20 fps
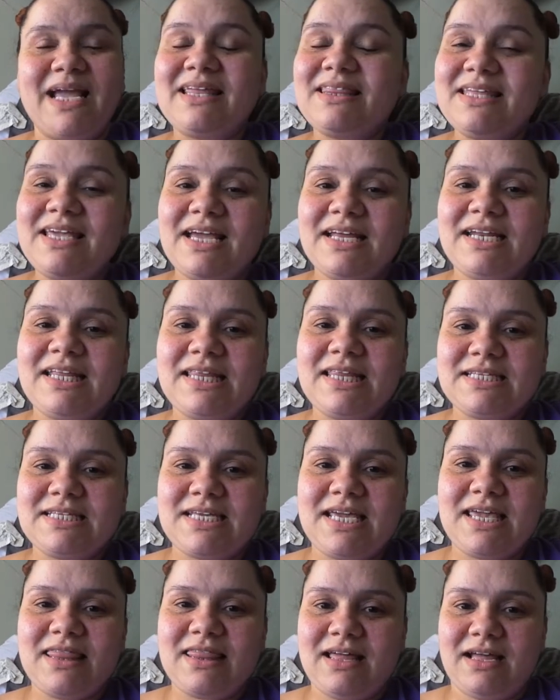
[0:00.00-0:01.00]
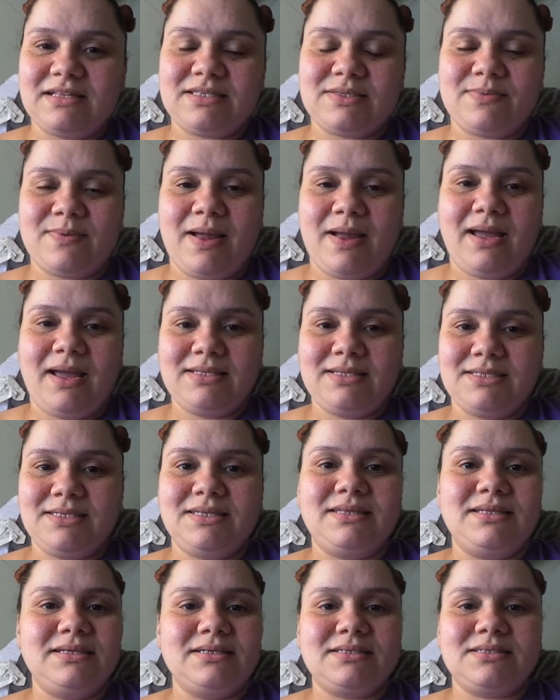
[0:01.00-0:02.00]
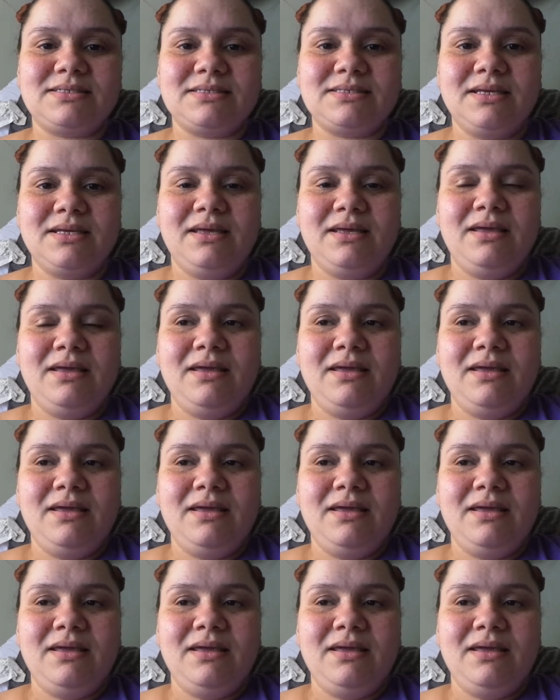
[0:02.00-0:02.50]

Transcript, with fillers: at the end of the day, that's why I did this.